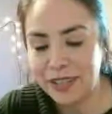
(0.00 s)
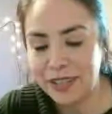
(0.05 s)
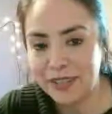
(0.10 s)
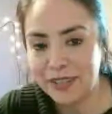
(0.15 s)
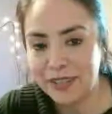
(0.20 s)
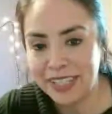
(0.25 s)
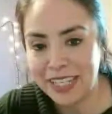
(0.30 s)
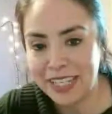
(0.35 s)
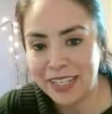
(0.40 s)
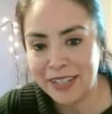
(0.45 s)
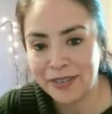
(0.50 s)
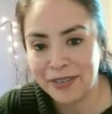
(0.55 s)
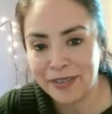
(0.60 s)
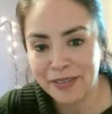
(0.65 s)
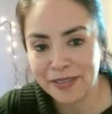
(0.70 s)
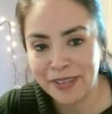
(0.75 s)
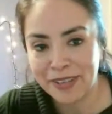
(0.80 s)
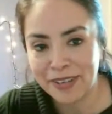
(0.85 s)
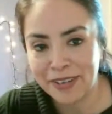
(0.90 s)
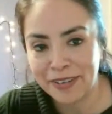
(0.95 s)
were saying
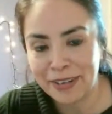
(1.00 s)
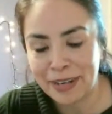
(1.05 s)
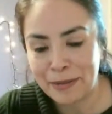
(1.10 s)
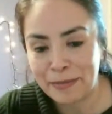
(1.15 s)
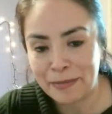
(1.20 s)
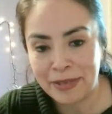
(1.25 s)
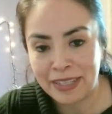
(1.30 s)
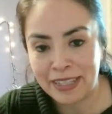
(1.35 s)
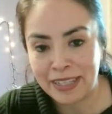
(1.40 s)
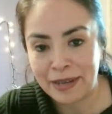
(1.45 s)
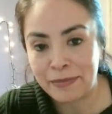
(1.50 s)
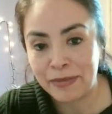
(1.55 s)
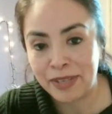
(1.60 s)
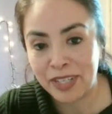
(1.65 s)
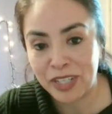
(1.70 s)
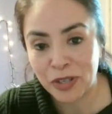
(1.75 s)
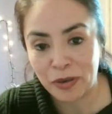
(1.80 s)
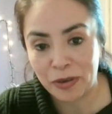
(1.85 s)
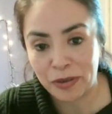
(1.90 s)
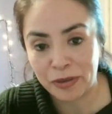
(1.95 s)
earlier. I mean, I'm
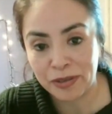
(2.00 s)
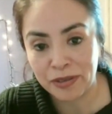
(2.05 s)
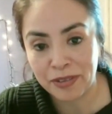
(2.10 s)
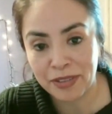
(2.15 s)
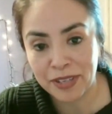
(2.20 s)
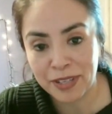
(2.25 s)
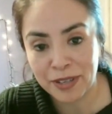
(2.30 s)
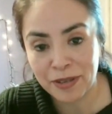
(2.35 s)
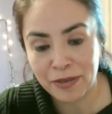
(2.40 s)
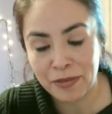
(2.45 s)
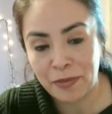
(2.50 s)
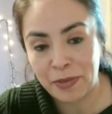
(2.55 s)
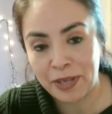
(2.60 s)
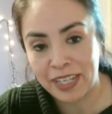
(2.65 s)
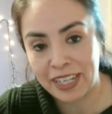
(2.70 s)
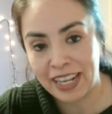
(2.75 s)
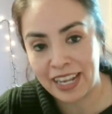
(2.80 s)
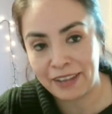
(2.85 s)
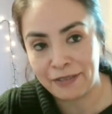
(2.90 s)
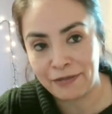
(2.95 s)
much older than you,
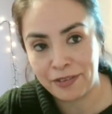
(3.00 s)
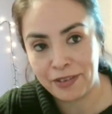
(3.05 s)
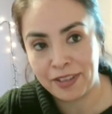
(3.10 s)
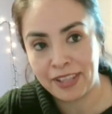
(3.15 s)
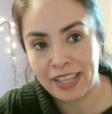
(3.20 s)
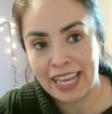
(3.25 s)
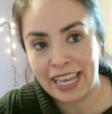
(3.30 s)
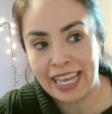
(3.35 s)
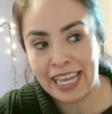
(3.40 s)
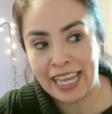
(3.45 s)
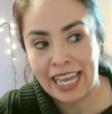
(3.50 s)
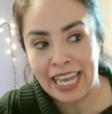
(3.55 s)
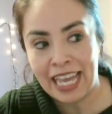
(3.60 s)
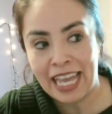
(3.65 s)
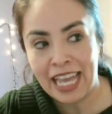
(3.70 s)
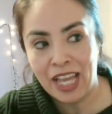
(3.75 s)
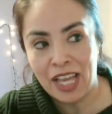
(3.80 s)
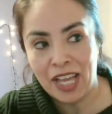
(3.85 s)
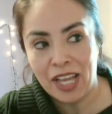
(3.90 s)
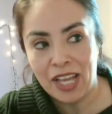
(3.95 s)
but I feel like
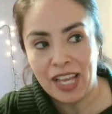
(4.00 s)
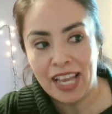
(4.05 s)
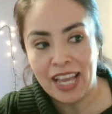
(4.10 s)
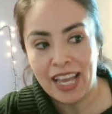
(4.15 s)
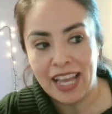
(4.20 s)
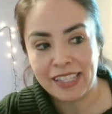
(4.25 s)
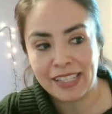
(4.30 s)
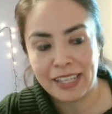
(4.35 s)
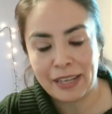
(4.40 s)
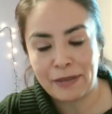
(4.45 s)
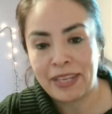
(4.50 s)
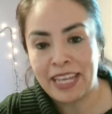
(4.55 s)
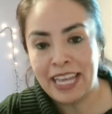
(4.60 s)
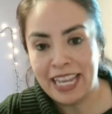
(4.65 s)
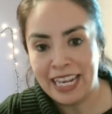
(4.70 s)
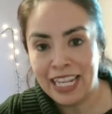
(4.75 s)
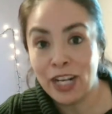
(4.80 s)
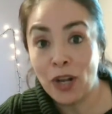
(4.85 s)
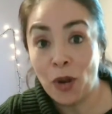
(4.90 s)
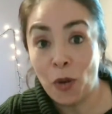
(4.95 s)
as I'm
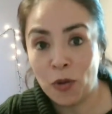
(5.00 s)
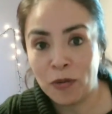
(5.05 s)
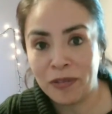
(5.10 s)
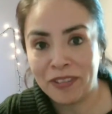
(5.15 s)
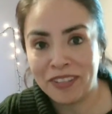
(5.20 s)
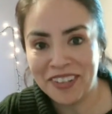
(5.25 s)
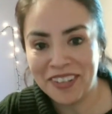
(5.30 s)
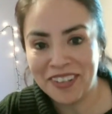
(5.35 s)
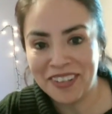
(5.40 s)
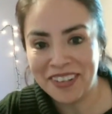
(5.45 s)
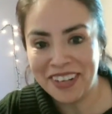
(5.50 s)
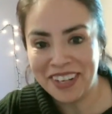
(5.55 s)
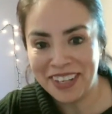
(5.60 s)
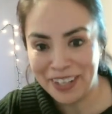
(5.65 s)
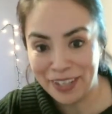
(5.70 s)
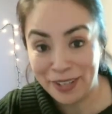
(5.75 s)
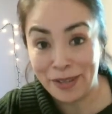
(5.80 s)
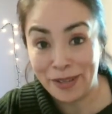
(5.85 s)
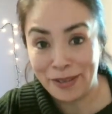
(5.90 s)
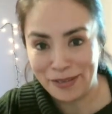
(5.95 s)
getting older
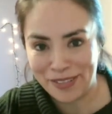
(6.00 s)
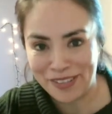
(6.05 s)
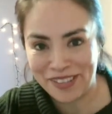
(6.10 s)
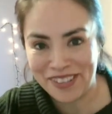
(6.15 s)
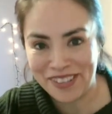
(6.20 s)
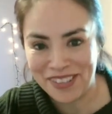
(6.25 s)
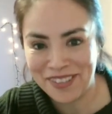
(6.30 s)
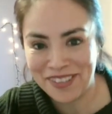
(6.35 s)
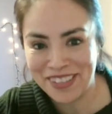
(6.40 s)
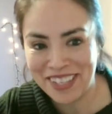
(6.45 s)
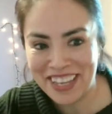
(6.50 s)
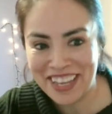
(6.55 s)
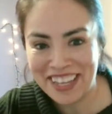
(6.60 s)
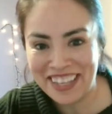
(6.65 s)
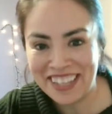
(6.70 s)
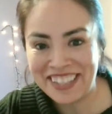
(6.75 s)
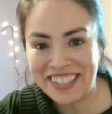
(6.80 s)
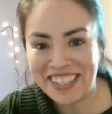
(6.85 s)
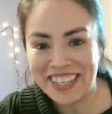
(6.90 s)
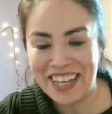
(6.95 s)
and closer to the
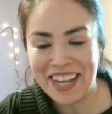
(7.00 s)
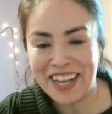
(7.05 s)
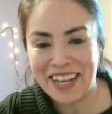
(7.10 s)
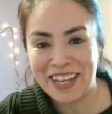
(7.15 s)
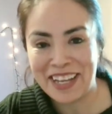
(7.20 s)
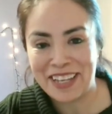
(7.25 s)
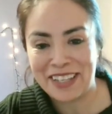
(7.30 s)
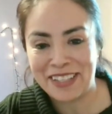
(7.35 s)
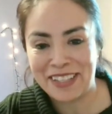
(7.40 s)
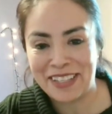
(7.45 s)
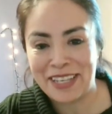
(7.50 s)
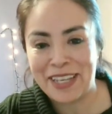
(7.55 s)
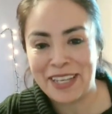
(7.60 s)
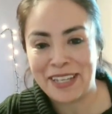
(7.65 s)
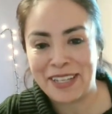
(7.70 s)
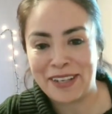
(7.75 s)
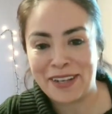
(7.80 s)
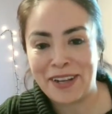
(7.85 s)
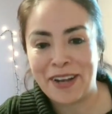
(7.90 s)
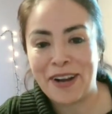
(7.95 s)
end, I
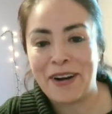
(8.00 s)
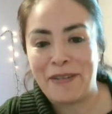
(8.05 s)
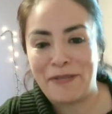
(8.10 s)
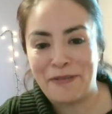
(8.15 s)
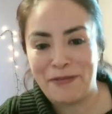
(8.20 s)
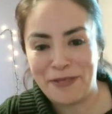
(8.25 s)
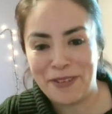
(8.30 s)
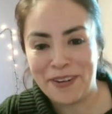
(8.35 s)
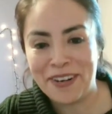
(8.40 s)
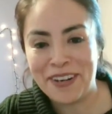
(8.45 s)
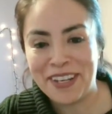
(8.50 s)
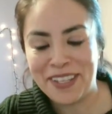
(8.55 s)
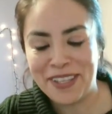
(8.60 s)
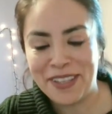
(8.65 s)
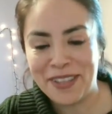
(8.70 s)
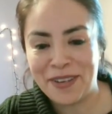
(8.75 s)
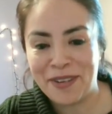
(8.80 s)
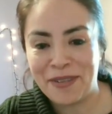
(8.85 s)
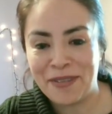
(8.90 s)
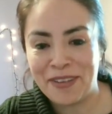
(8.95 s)
take comfort
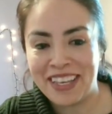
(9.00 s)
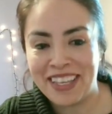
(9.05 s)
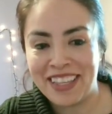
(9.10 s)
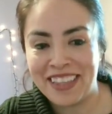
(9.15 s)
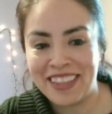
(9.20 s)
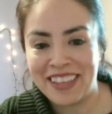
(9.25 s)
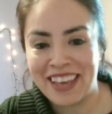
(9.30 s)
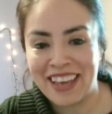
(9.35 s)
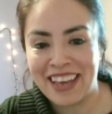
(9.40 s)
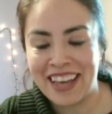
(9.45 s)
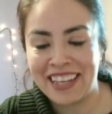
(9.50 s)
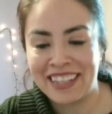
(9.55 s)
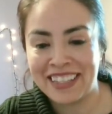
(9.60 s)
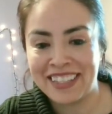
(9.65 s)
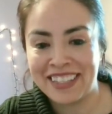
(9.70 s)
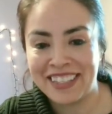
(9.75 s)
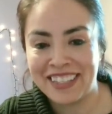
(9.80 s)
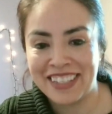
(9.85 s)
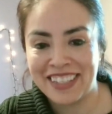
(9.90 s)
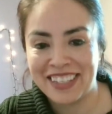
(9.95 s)
in knowing
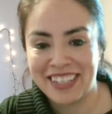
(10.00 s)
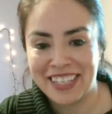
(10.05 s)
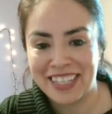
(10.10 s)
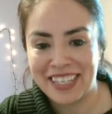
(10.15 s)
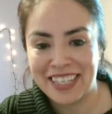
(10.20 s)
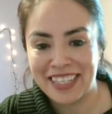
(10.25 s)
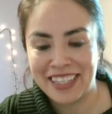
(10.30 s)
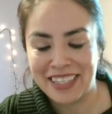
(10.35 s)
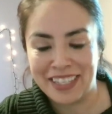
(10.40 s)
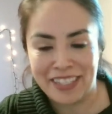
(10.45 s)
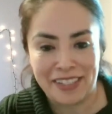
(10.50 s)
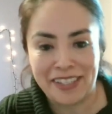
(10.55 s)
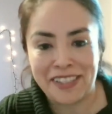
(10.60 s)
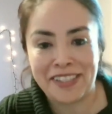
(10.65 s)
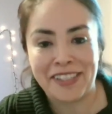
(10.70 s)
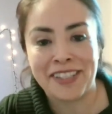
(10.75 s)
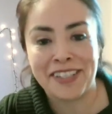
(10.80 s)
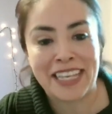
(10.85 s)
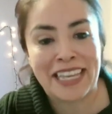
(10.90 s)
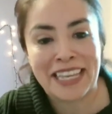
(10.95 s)
that this
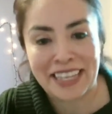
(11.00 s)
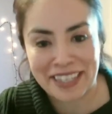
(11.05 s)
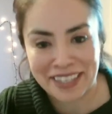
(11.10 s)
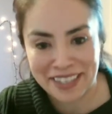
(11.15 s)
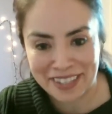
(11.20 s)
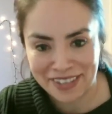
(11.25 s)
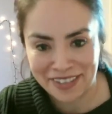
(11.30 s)
isn't it.